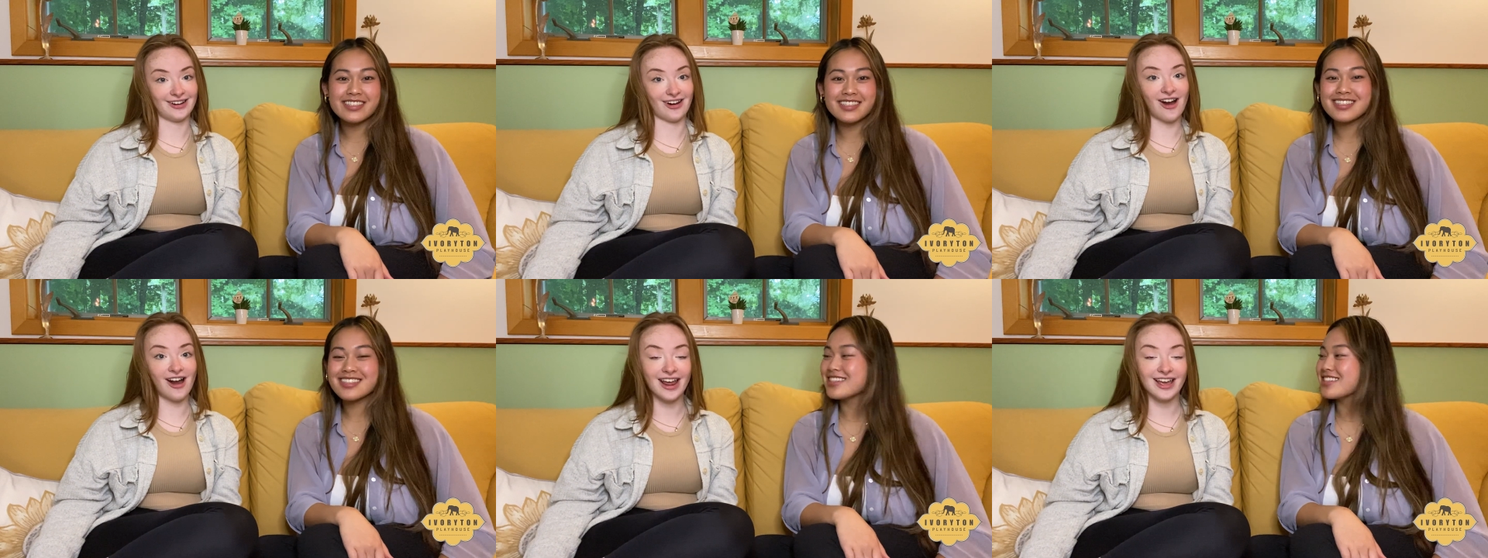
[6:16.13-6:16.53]

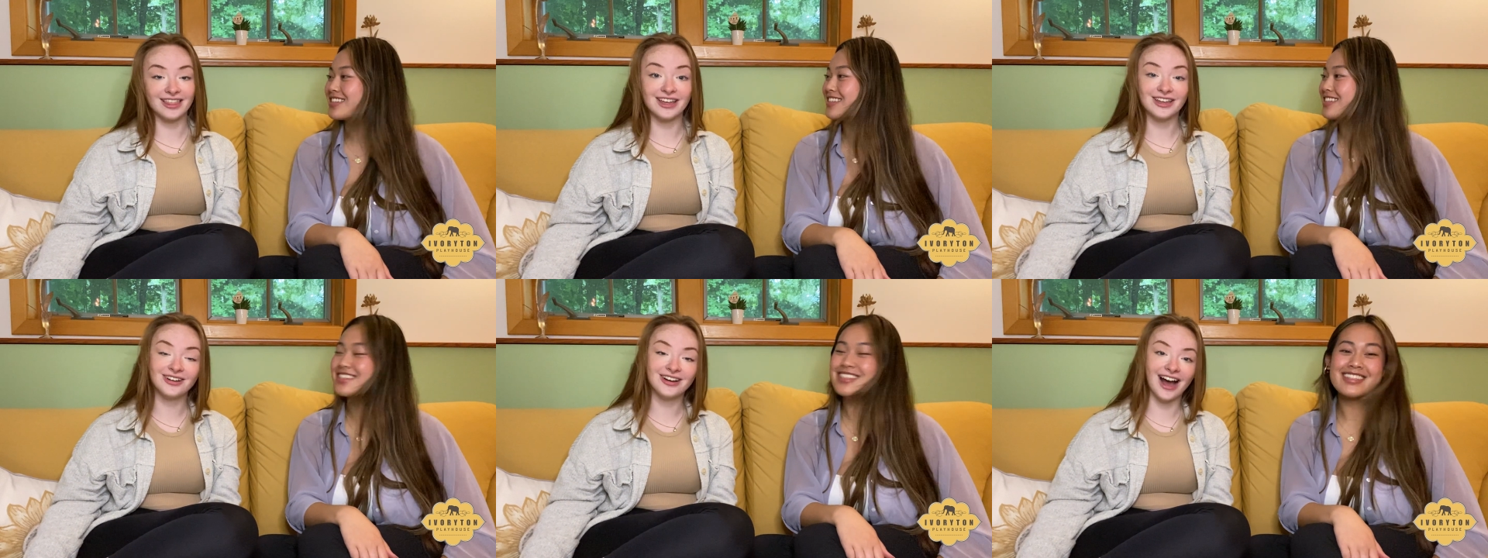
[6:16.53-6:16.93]
Speaker 1: All right,
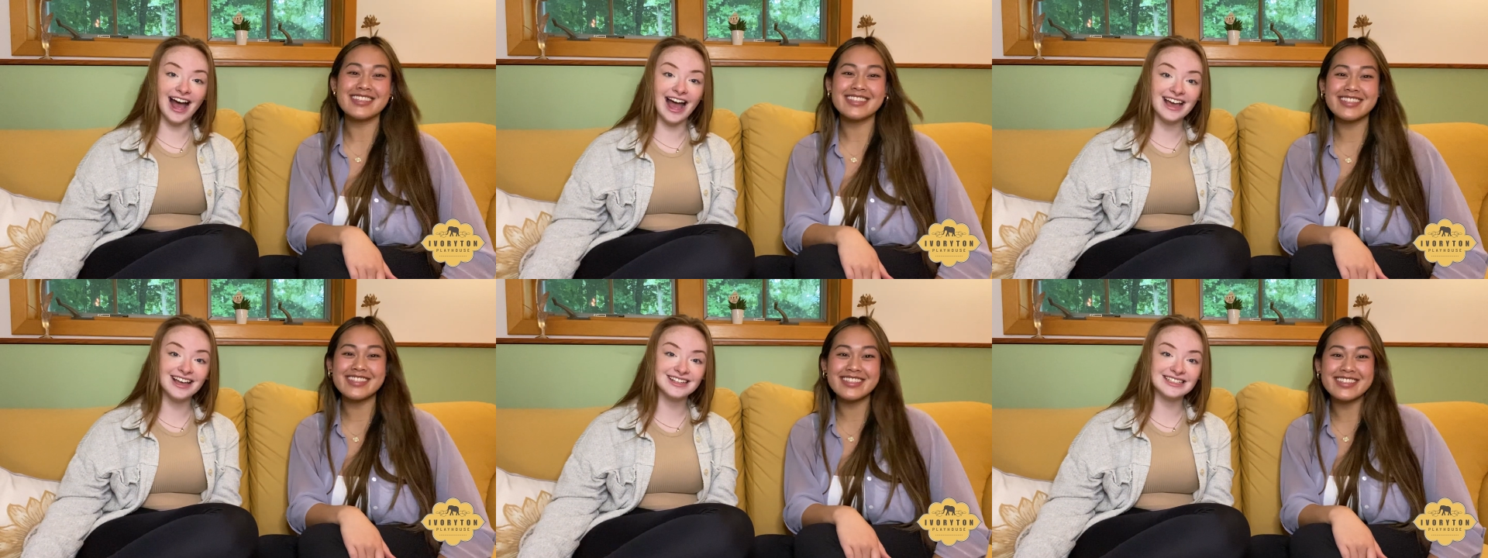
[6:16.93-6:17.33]
thank you
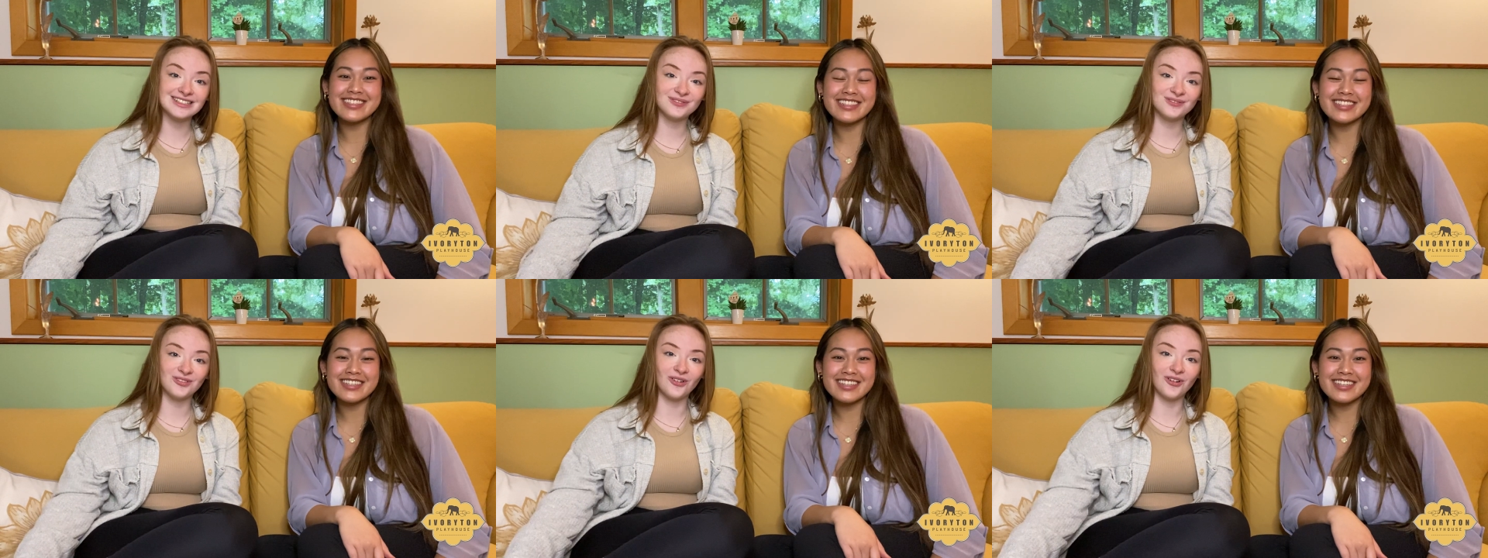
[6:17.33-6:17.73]
guys
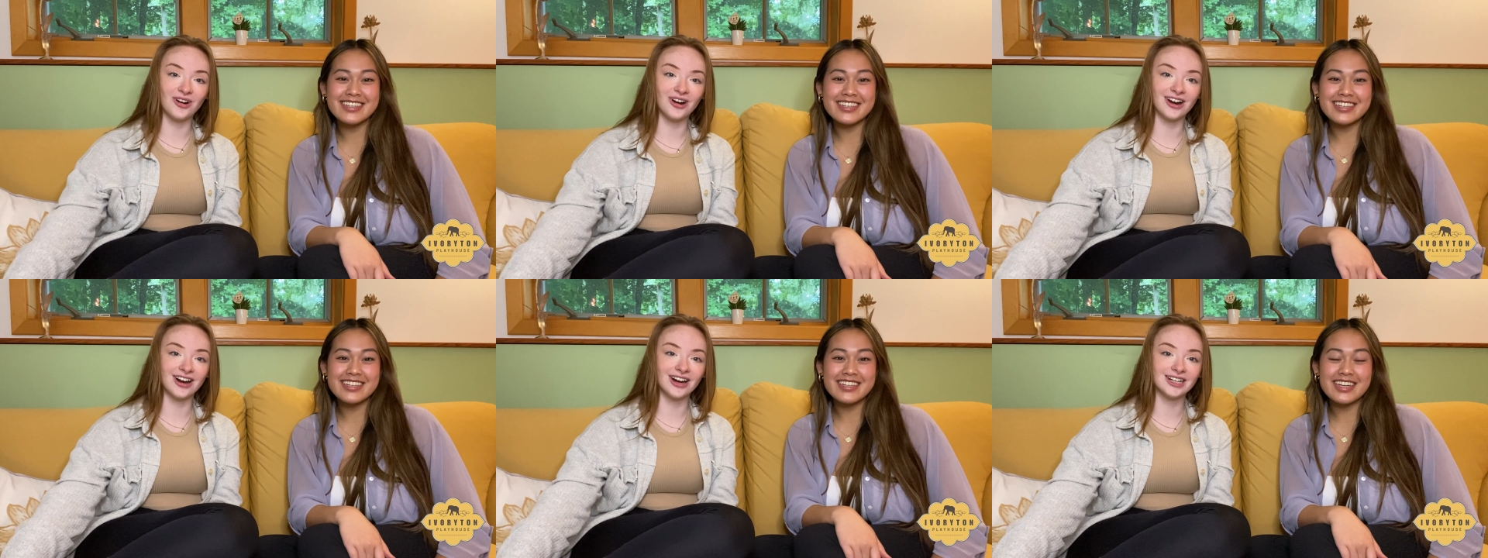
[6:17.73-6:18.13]

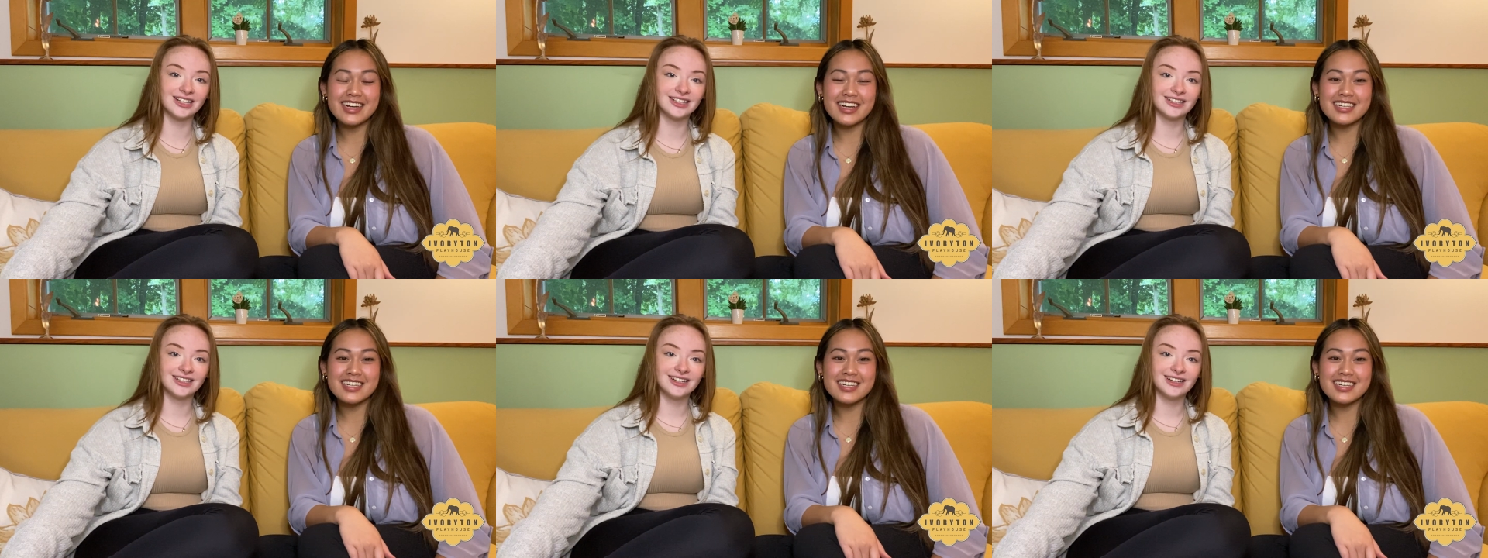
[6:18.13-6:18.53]
for
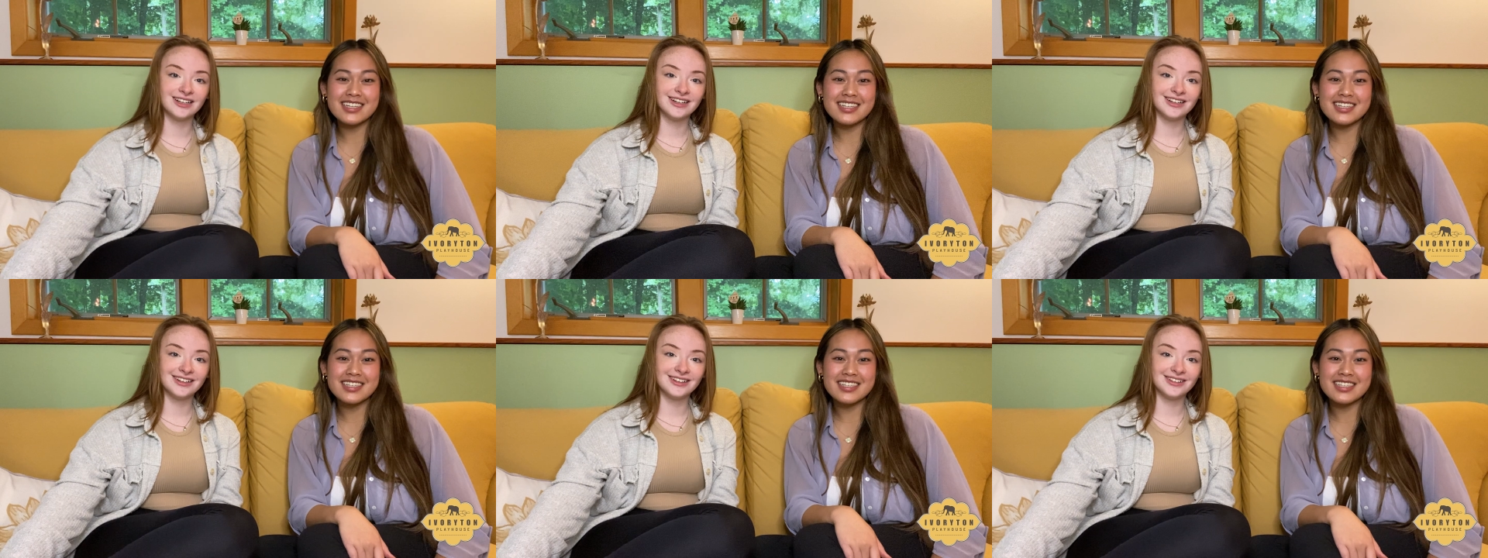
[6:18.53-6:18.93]

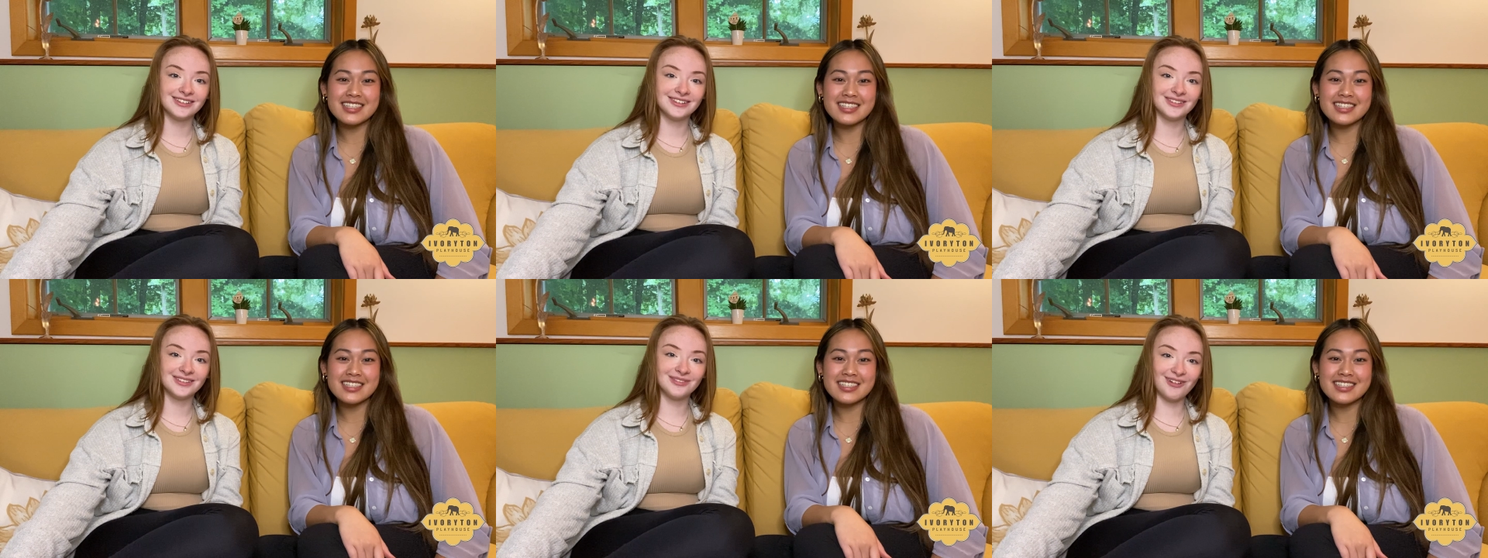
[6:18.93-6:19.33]

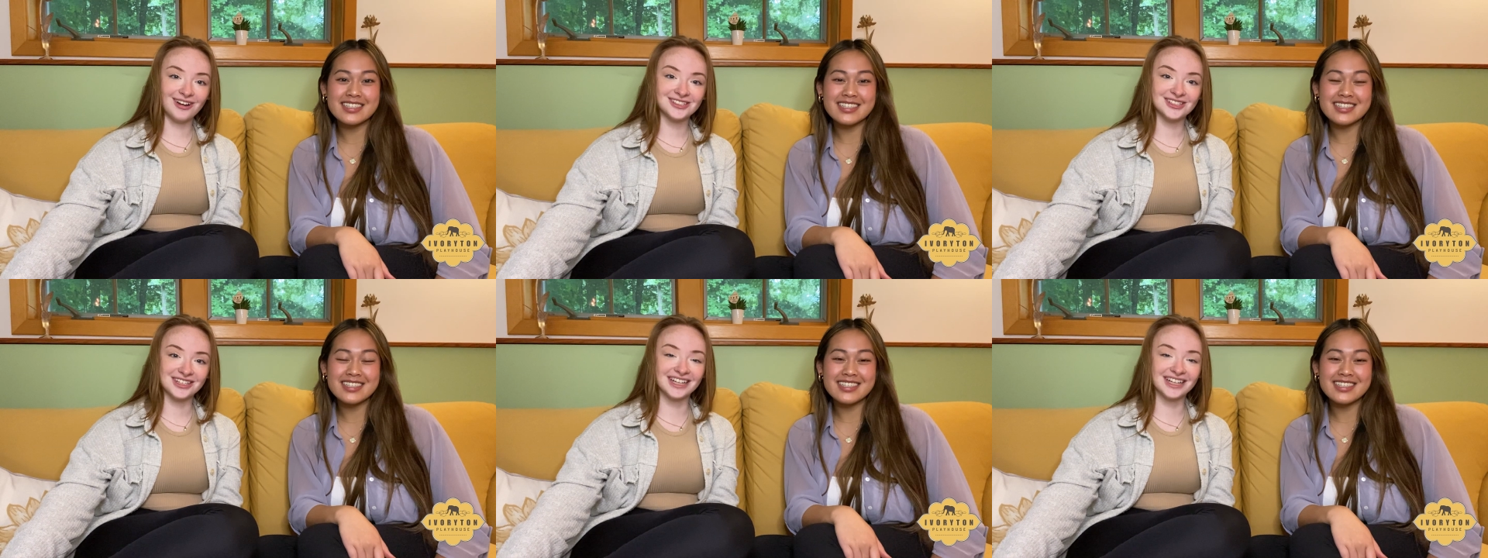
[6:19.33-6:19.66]
watching.